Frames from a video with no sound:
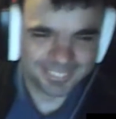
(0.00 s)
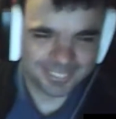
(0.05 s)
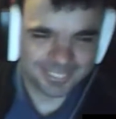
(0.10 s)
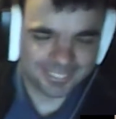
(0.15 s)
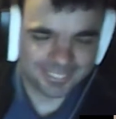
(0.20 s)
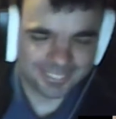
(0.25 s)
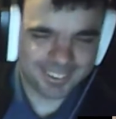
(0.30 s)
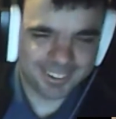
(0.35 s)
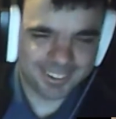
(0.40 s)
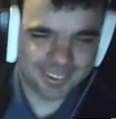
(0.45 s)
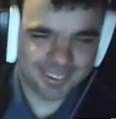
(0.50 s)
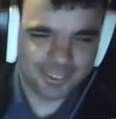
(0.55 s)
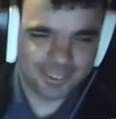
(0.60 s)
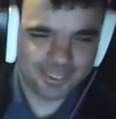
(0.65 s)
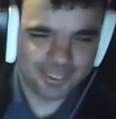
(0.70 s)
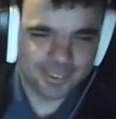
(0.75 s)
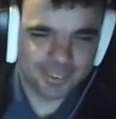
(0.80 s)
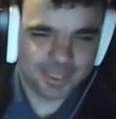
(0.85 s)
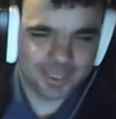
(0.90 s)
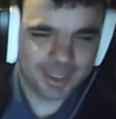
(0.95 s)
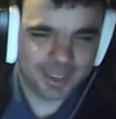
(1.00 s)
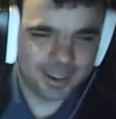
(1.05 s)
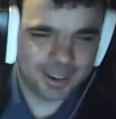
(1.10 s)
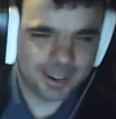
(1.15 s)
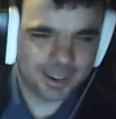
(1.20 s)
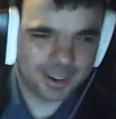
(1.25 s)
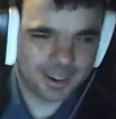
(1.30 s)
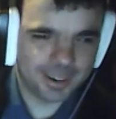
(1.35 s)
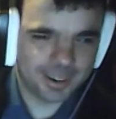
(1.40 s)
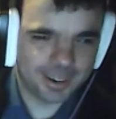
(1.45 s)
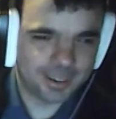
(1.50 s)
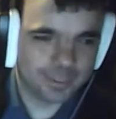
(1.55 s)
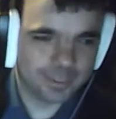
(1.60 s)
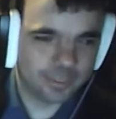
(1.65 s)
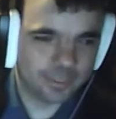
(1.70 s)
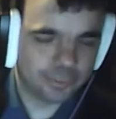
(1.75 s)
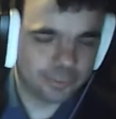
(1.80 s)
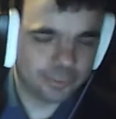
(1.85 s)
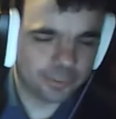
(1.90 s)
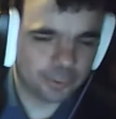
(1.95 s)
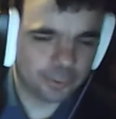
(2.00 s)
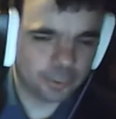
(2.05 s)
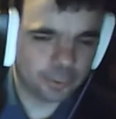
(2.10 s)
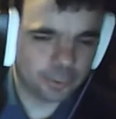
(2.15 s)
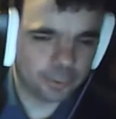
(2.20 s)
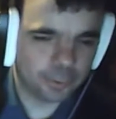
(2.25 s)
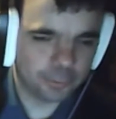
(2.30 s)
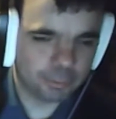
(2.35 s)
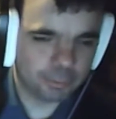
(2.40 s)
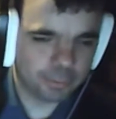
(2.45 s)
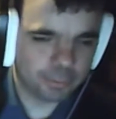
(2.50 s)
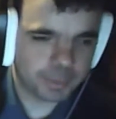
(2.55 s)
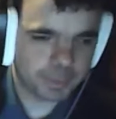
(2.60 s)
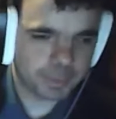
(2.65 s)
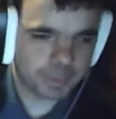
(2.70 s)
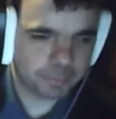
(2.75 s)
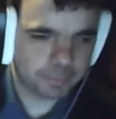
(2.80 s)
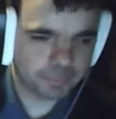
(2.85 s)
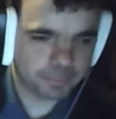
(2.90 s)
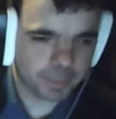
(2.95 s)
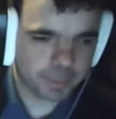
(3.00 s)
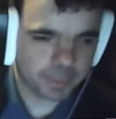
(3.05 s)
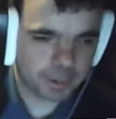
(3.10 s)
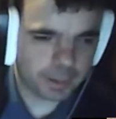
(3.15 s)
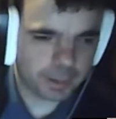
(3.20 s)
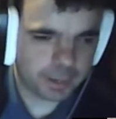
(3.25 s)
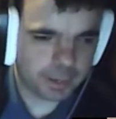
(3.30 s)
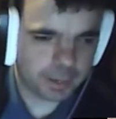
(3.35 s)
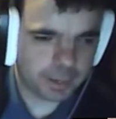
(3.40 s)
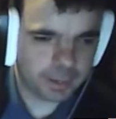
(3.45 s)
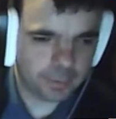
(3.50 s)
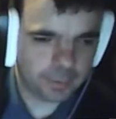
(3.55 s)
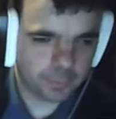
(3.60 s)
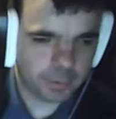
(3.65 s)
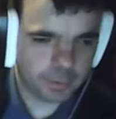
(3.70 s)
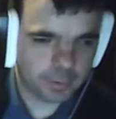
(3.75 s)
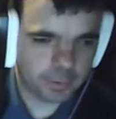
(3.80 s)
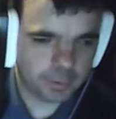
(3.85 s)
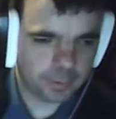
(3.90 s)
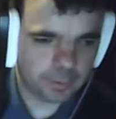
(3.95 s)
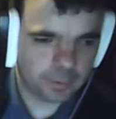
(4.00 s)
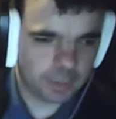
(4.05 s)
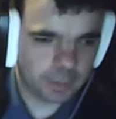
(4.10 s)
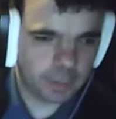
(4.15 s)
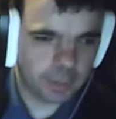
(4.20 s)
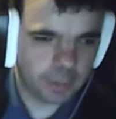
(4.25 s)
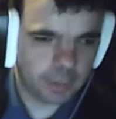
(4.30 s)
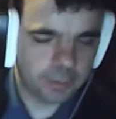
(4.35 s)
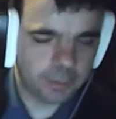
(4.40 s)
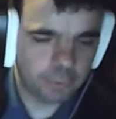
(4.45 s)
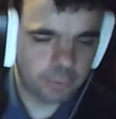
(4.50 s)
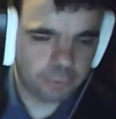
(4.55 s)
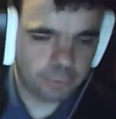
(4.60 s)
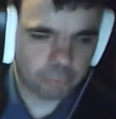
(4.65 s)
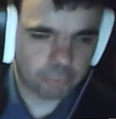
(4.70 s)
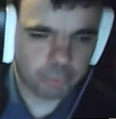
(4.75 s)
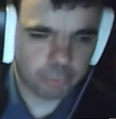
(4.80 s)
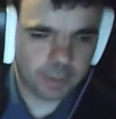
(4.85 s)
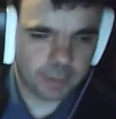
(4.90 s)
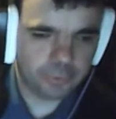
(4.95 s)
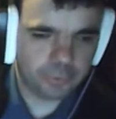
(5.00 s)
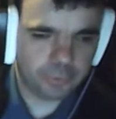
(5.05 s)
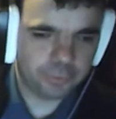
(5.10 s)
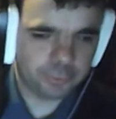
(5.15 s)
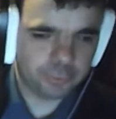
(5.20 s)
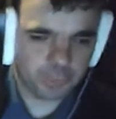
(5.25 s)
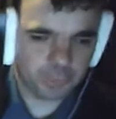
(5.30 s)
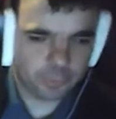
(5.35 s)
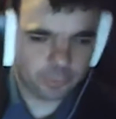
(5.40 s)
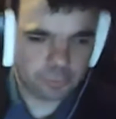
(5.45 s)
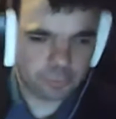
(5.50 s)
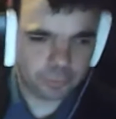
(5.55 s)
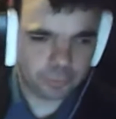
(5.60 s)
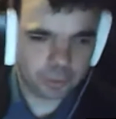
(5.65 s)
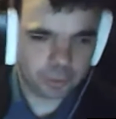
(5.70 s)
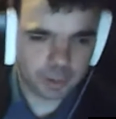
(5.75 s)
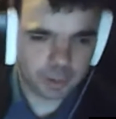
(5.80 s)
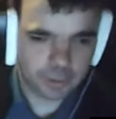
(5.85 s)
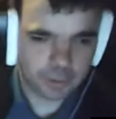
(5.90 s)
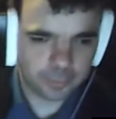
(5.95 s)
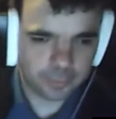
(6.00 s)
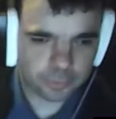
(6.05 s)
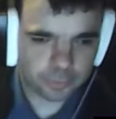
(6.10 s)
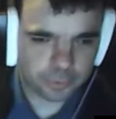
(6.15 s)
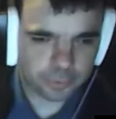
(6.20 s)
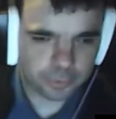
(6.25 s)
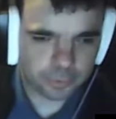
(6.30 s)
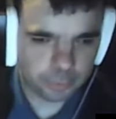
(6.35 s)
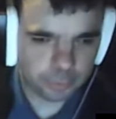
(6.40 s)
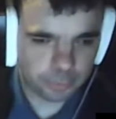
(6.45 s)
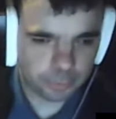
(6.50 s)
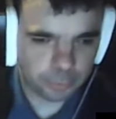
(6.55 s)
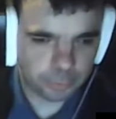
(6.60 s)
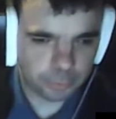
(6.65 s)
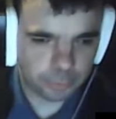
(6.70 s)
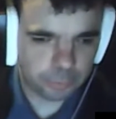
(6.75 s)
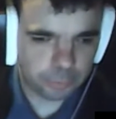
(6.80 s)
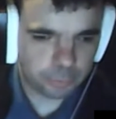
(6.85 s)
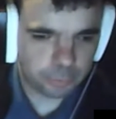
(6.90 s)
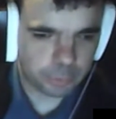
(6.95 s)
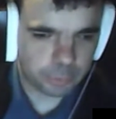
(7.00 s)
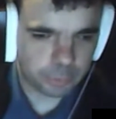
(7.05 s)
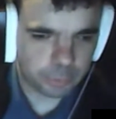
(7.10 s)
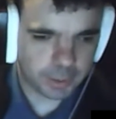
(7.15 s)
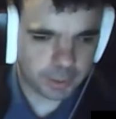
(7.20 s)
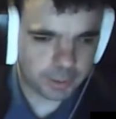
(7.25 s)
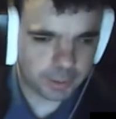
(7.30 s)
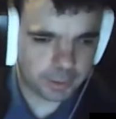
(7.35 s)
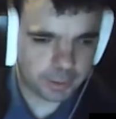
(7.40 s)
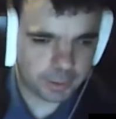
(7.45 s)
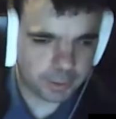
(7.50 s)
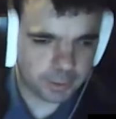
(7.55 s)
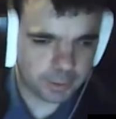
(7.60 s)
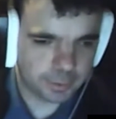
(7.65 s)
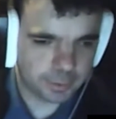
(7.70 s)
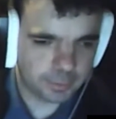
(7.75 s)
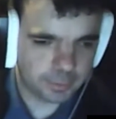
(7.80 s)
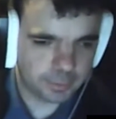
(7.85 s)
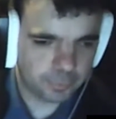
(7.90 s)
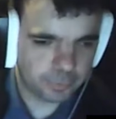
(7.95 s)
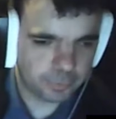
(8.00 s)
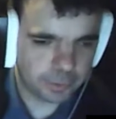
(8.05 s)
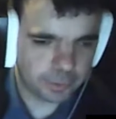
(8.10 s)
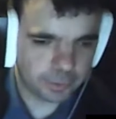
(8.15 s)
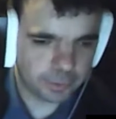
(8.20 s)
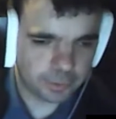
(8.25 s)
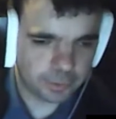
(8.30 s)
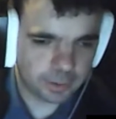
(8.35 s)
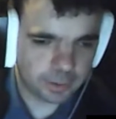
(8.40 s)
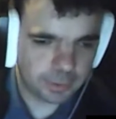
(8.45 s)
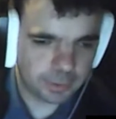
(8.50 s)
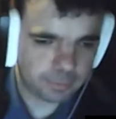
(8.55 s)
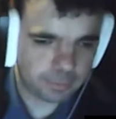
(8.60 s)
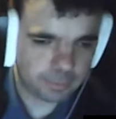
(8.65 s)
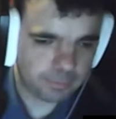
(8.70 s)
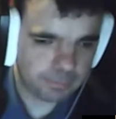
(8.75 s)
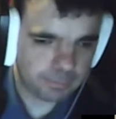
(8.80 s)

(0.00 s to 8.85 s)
Okay. So any new traits that we want to add to Vicente?